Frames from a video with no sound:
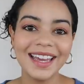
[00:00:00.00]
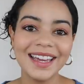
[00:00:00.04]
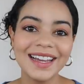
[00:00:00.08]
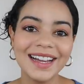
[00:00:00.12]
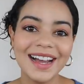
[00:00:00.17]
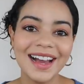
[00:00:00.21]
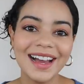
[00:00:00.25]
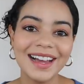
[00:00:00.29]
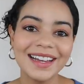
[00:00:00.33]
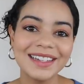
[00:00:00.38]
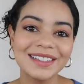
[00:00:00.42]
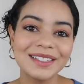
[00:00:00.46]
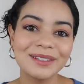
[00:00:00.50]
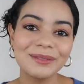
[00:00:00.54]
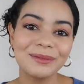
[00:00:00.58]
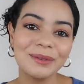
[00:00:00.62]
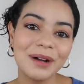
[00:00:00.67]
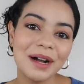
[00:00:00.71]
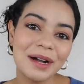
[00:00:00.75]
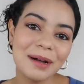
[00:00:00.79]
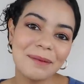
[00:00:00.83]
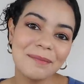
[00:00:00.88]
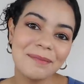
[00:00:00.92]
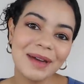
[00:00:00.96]
Hey guys,
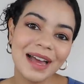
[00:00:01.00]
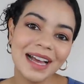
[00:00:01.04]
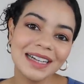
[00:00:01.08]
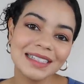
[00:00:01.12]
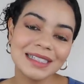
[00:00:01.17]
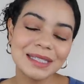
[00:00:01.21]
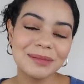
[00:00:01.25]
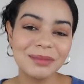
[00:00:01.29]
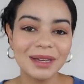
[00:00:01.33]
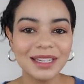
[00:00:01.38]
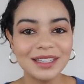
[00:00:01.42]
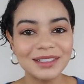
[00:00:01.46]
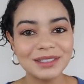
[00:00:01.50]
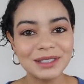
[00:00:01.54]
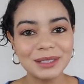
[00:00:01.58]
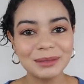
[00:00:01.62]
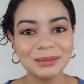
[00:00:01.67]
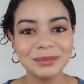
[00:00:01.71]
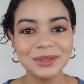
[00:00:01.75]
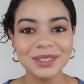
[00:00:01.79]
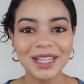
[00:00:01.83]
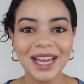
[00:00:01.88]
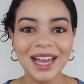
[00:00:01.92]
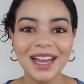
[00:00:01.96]
welcome back to my
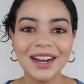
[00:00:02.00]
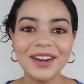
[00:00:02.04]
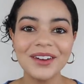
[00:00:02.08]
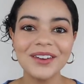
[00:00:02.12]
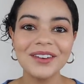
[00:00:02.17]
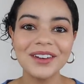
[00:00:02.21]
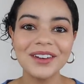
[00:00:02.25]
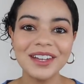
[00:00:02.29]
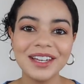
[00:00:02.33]
YouTube channel.